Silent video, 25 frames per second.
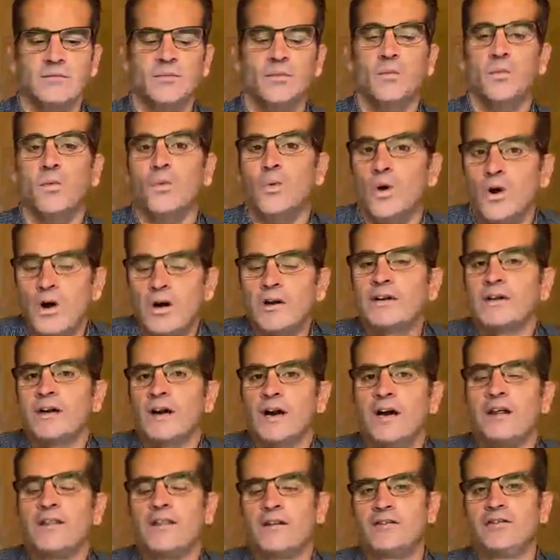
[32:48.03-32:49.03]
what
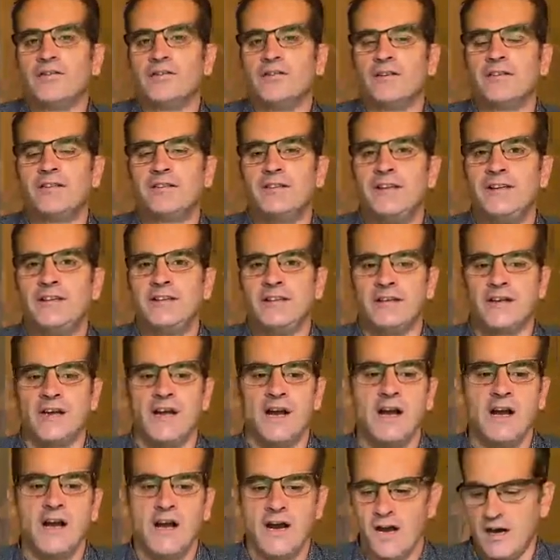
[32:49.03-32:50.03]
are the tourists eating?
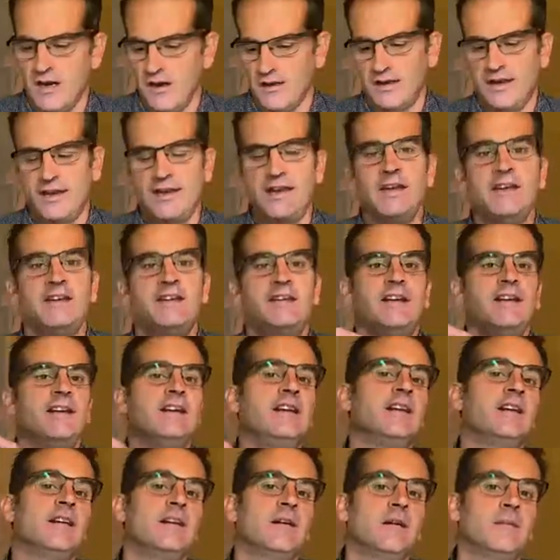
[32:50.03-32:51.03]
Are they
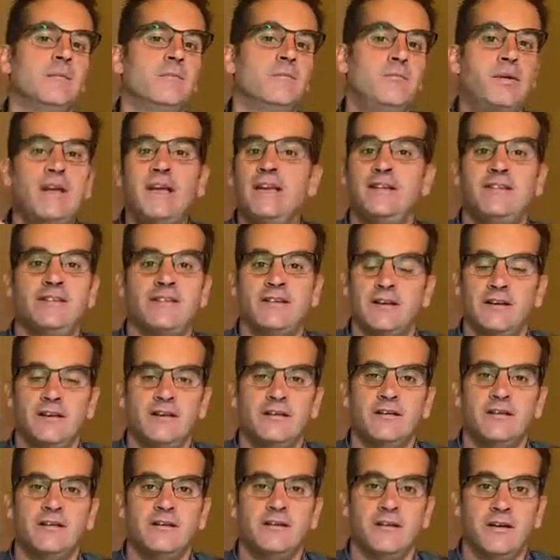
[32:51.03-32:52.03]
eating pizza?
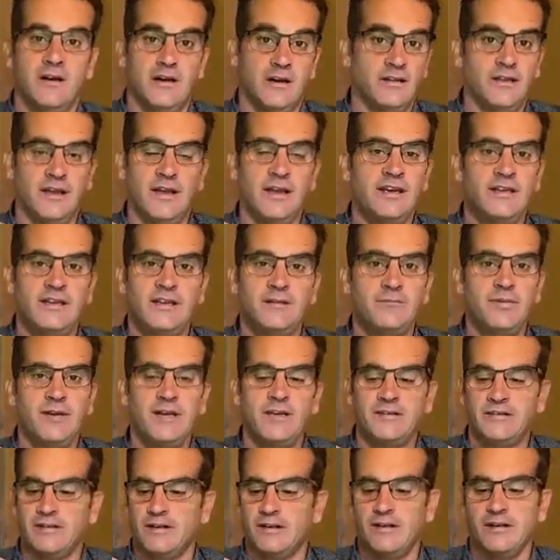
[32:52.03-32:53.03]
Are they eating
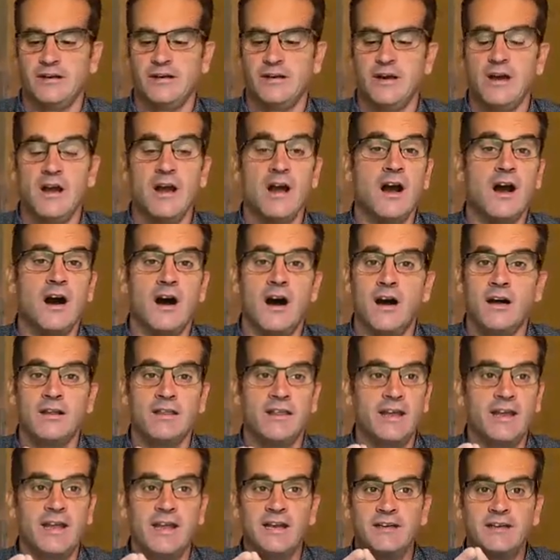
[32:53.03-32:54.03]
pizza? Are
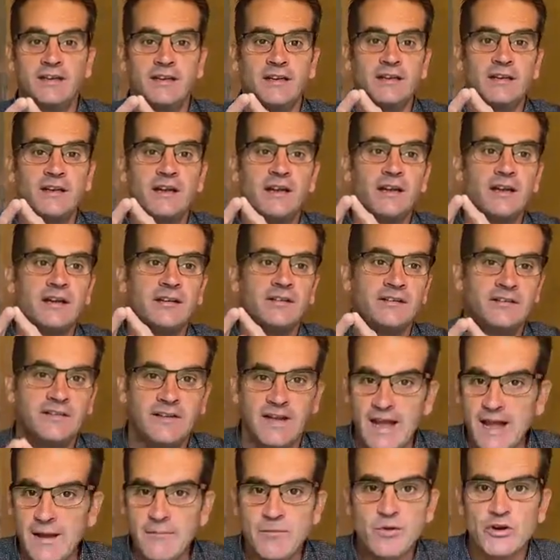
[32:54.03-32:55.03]
they eating
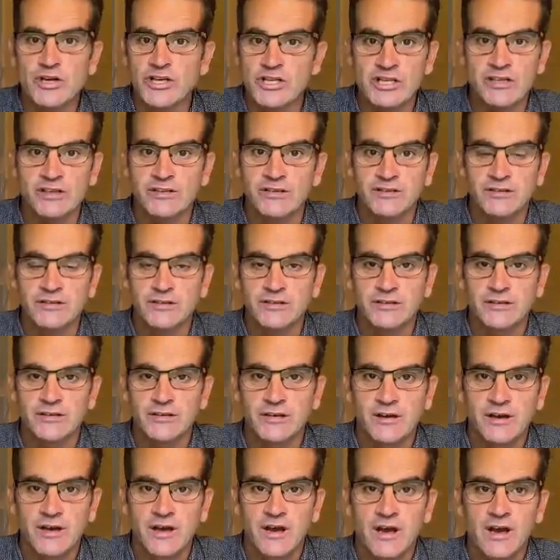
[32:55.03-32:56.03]
sandwiches?
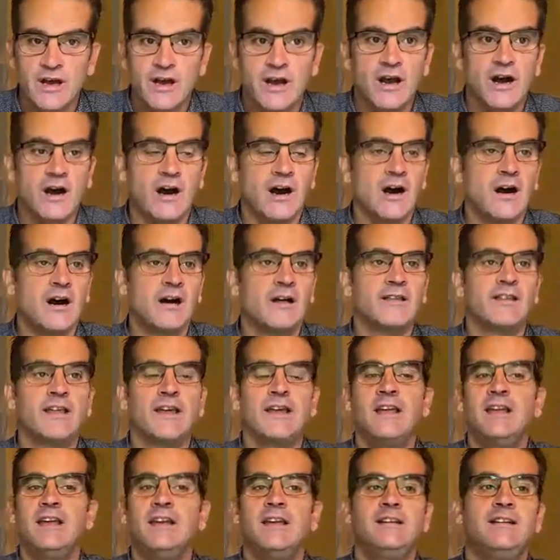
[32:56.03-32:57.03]
Are
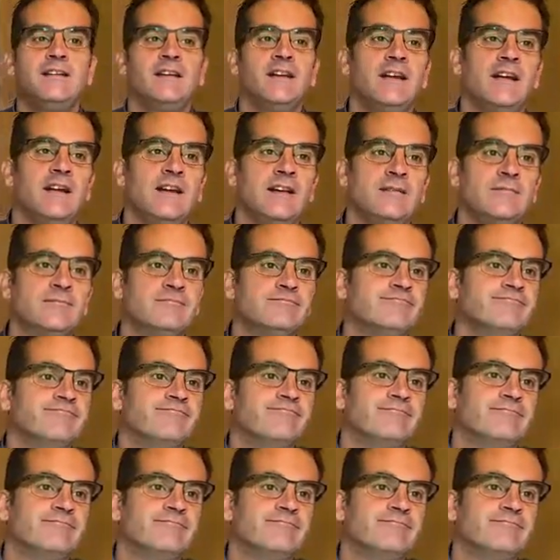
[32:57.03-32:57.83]
they eating